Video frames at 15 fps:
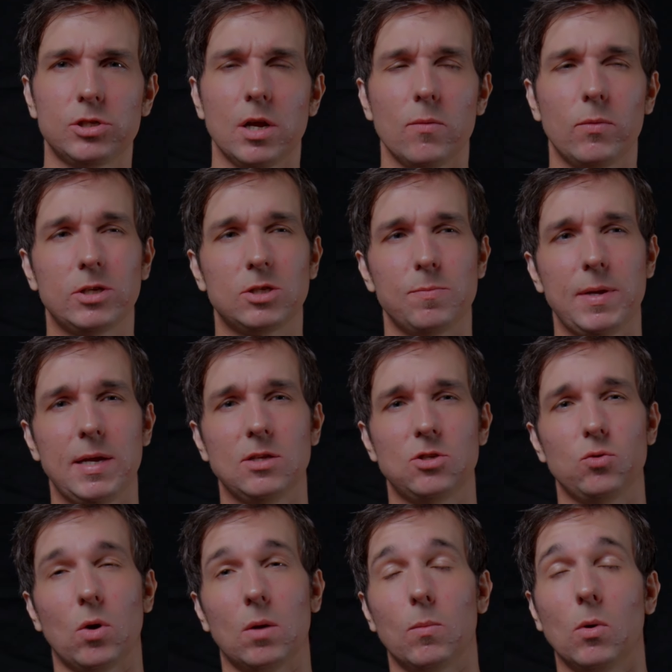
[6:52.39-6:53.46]
which means you
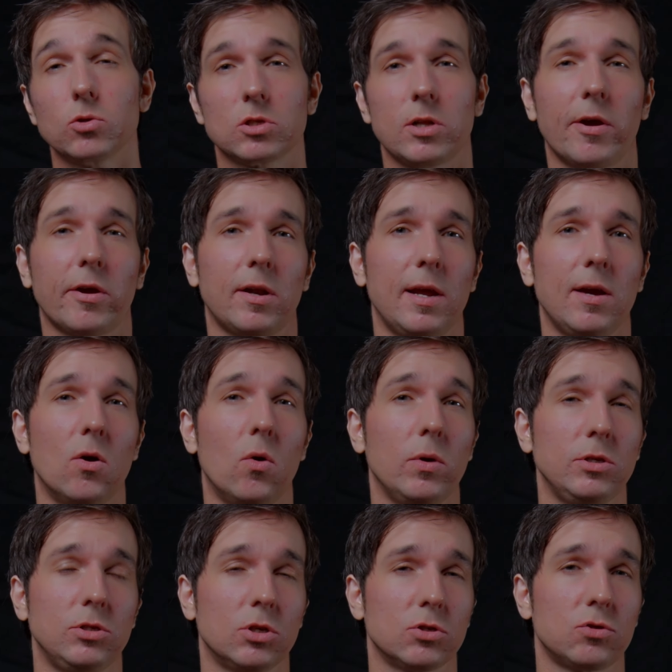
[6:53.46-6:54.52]
are most likely going
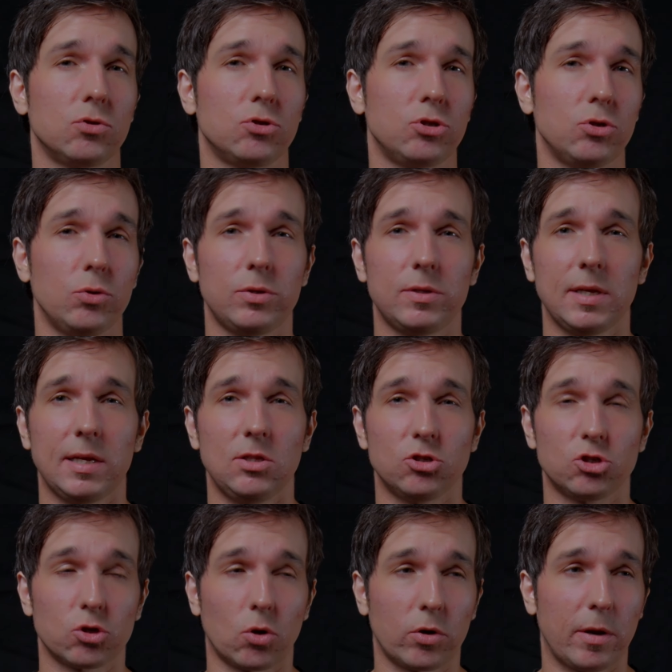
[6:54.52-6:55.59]
just to shoot in
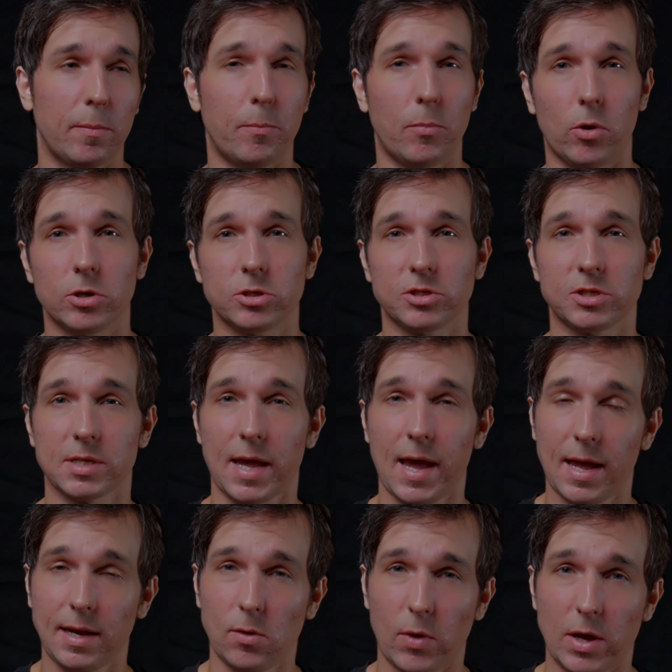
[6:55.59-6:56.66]
shorter bursts
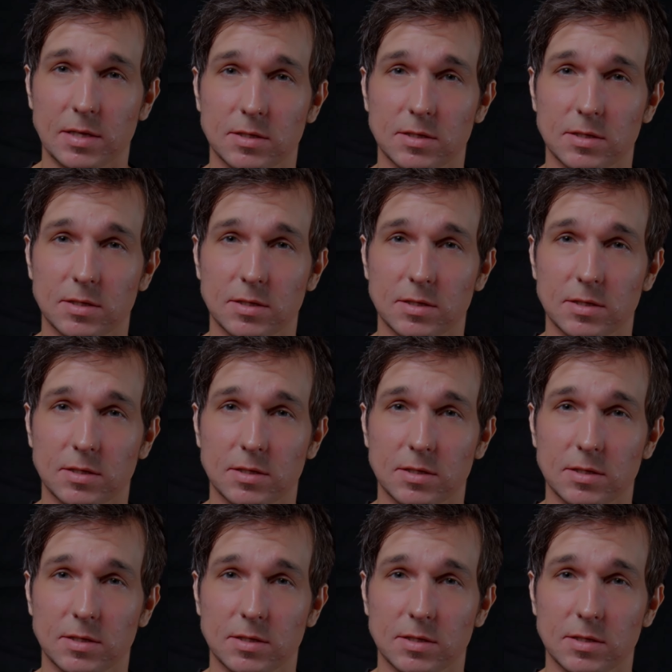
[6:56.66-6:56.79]
anyways.